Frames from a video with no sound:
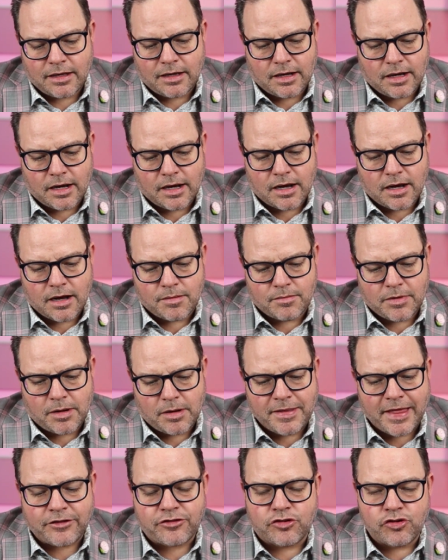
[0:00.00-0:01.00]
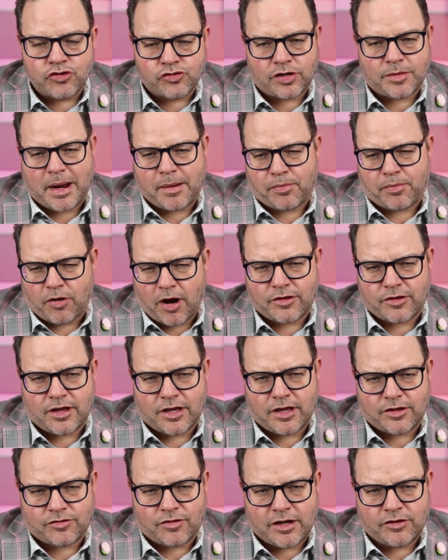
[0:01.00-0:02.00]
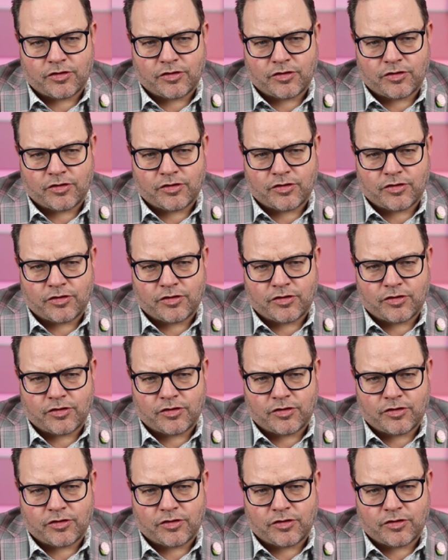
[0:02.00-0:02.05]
I mean, that's usually my process, right?